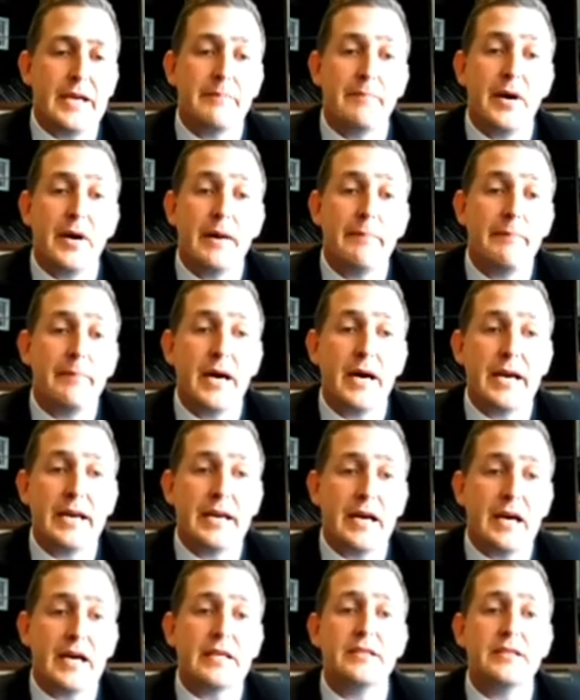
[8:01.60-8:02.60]
in my
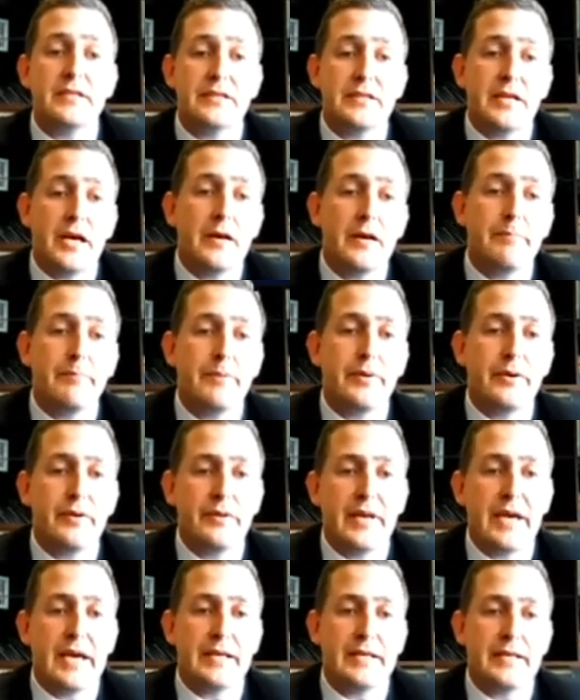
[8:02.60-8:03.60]
mind, I just hope
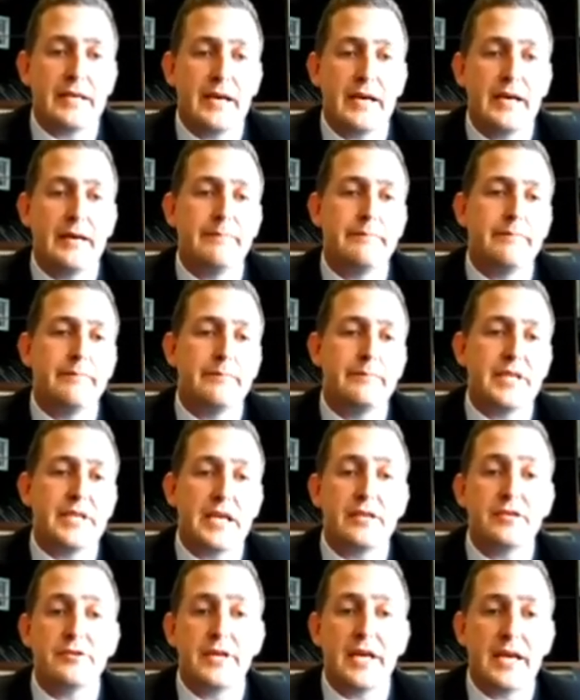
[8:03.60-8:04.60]
that
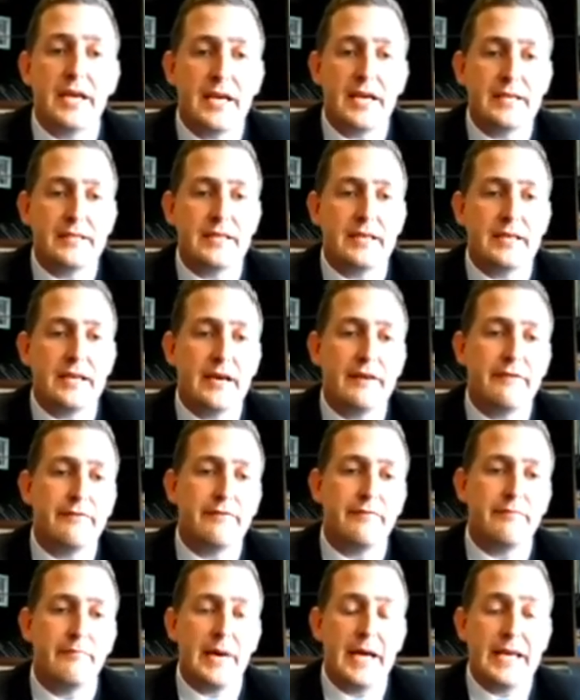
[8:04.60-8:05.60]
Sastria has
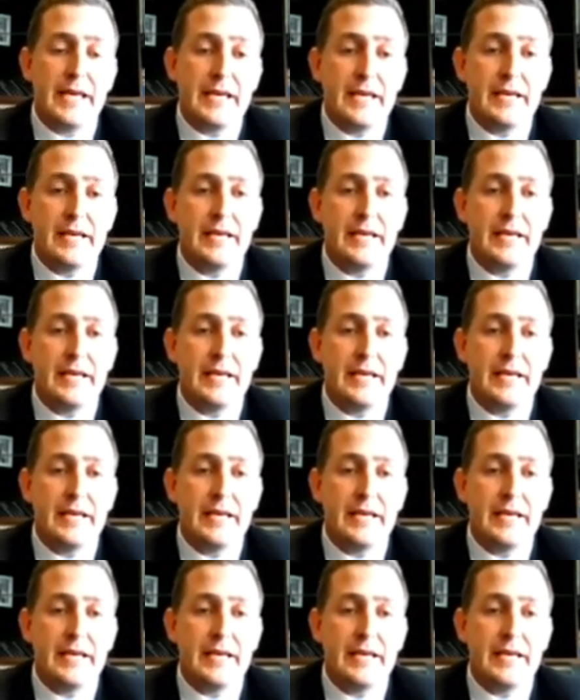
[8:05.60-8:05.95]
enough money